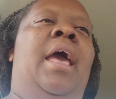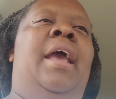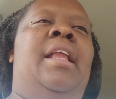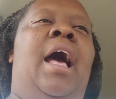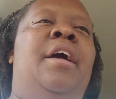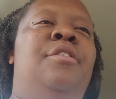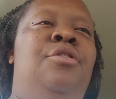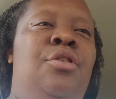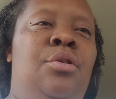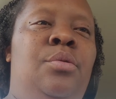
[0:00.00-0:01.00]
and I
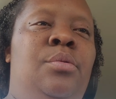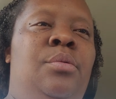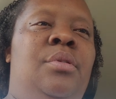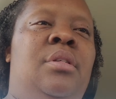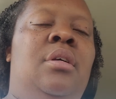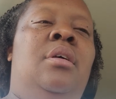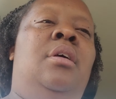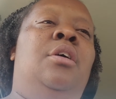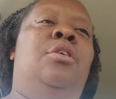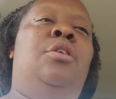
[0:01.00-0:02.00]
used
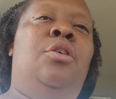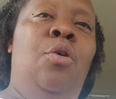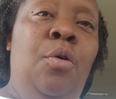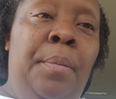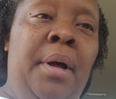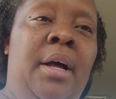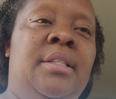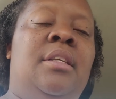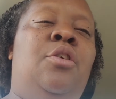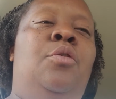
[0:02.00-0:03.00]

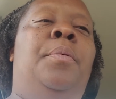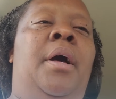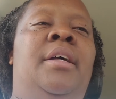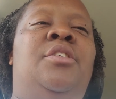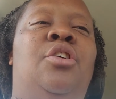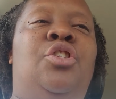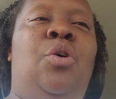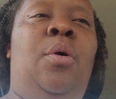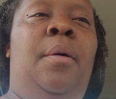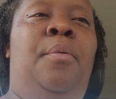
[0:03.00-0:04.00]
coupons. Coupons are
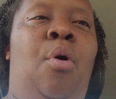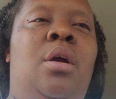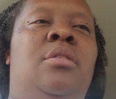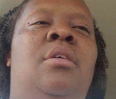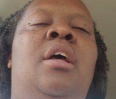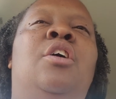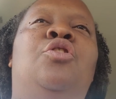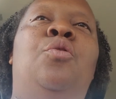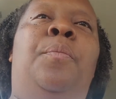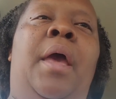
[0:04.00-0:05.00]
so important
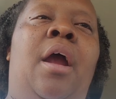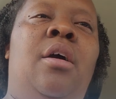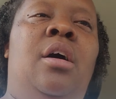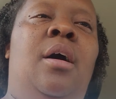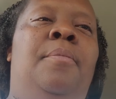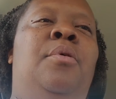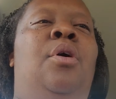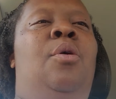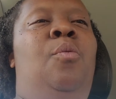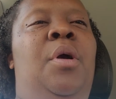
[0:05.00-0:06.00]
to pair up
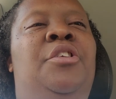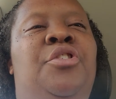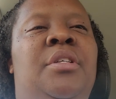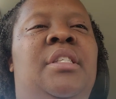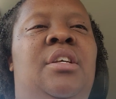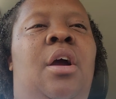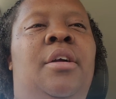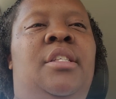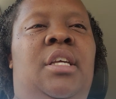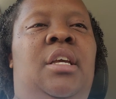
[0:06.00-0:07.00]
with your
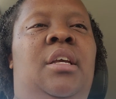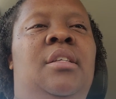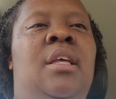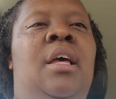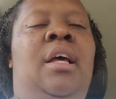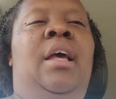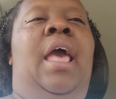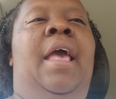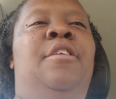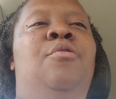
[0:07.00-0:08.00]
CRTs,
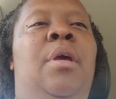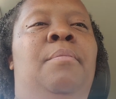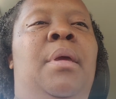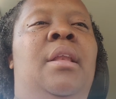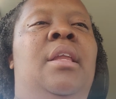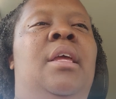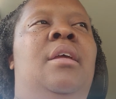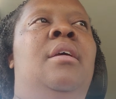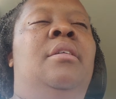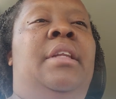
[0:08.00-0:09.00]
and you
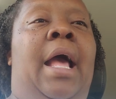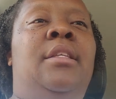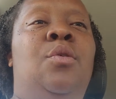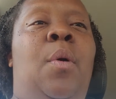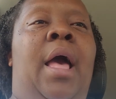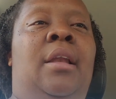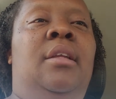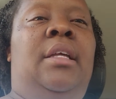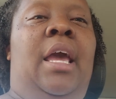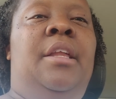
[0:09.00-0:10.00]
immediately, that's the way I
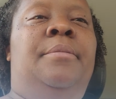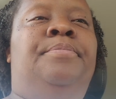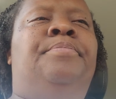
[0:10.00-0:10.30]
look at it.